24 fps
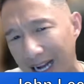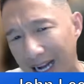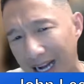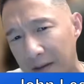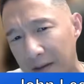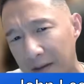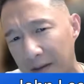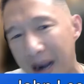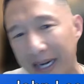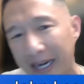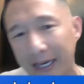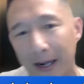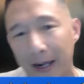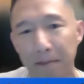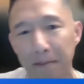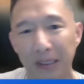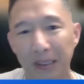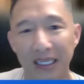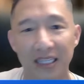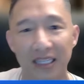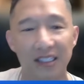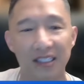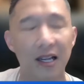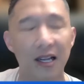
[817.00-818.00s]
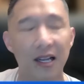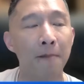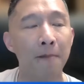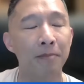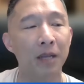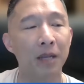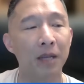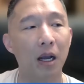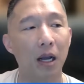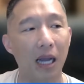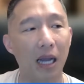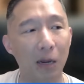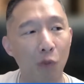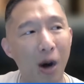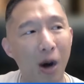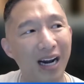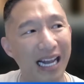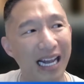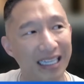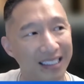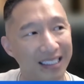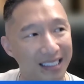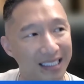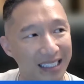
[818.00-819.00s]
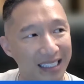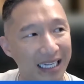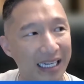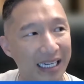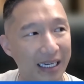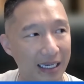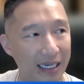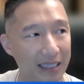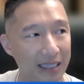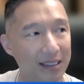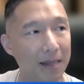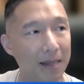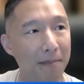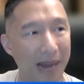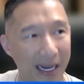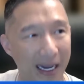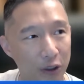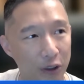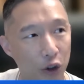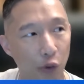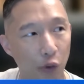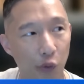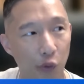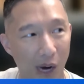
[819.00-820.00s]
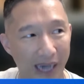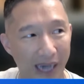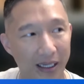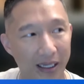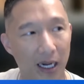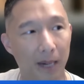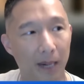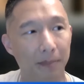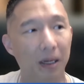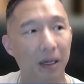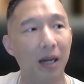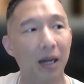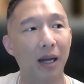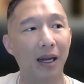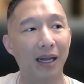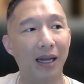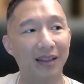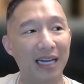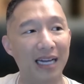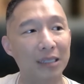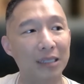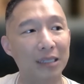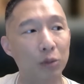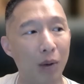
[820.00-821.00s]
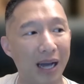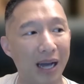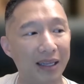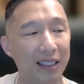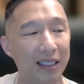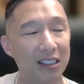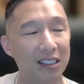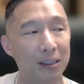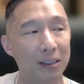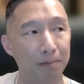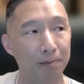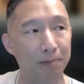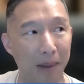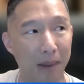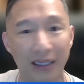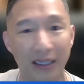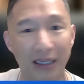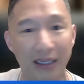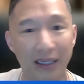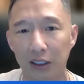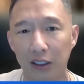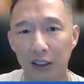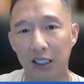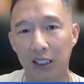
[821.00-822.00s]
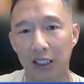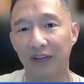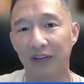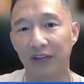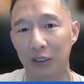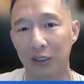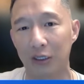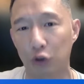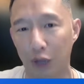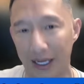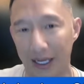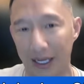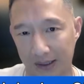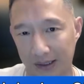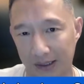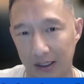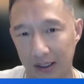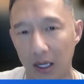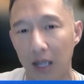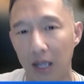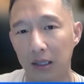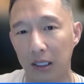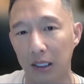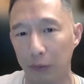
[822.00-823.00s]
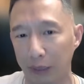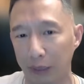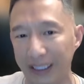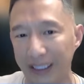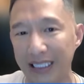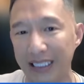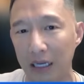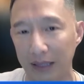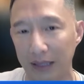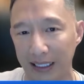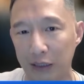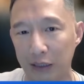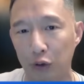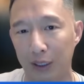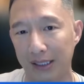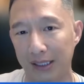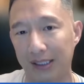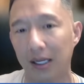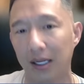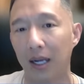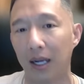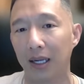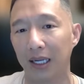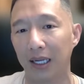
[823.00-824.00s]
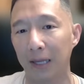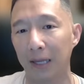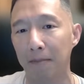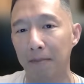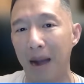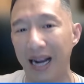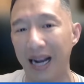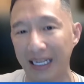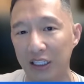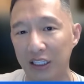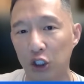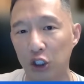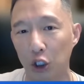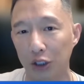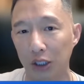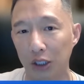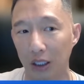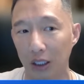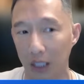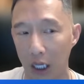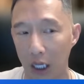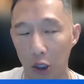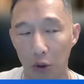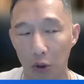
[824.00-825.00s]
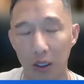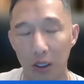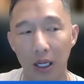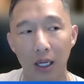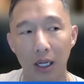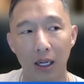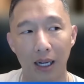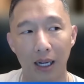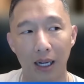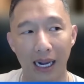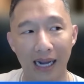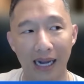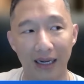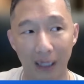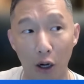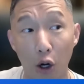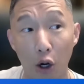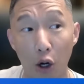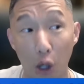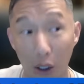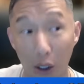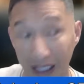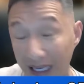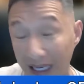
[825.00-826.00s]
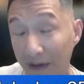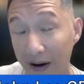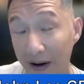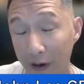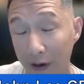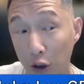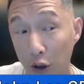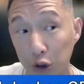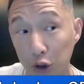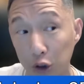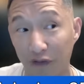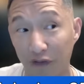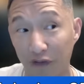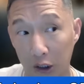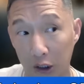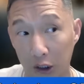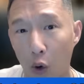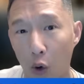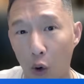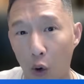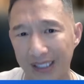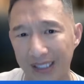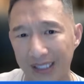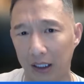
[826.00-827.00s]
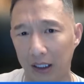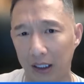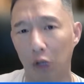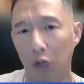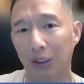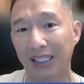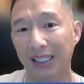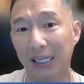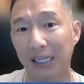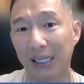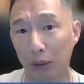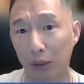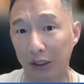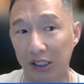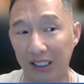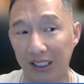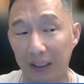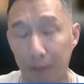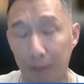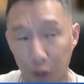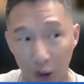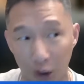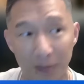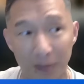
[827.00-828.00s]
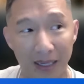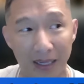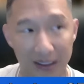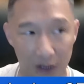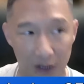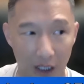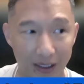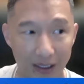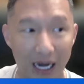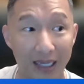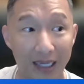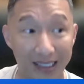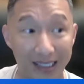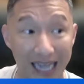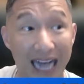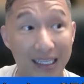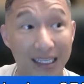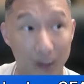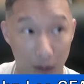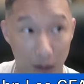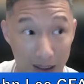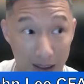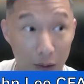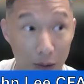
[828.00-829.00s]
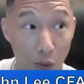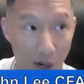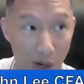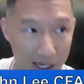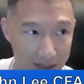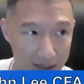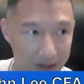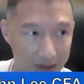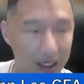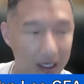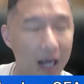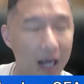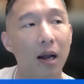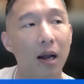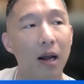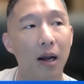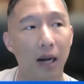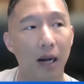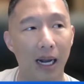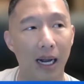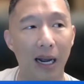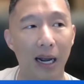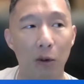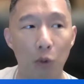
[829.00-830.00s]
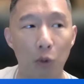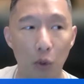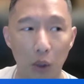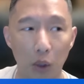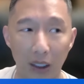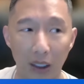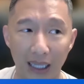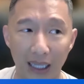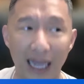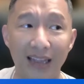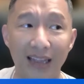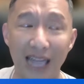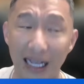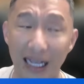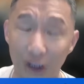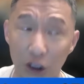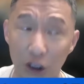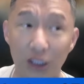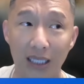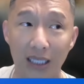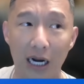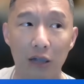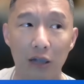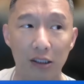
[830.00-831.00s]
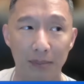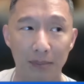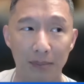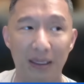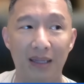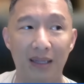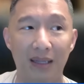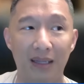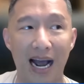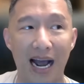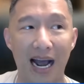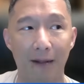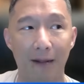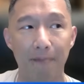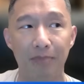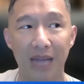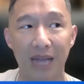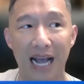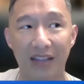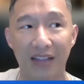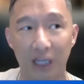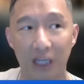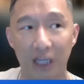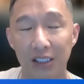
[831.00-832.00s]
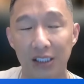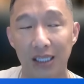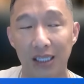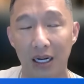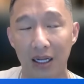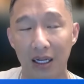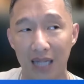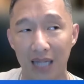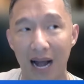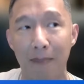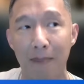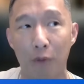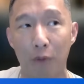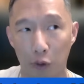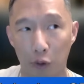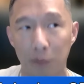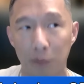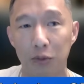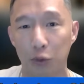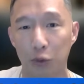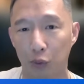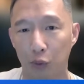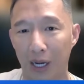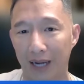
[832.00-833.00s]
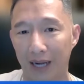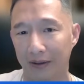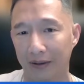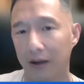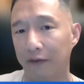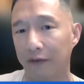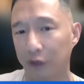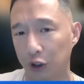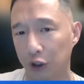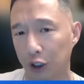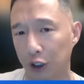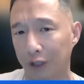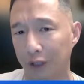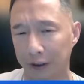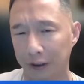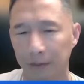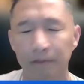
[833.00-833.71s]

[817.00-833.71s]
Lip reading: of mining companies. And what I see is a major run up, and that's why the speculative interest, the retail interest in mining shares are low. And even also for the coins are low. That's why you see the premiums are not as high as it was. And that just tells me that there's a lot more room to run for silver.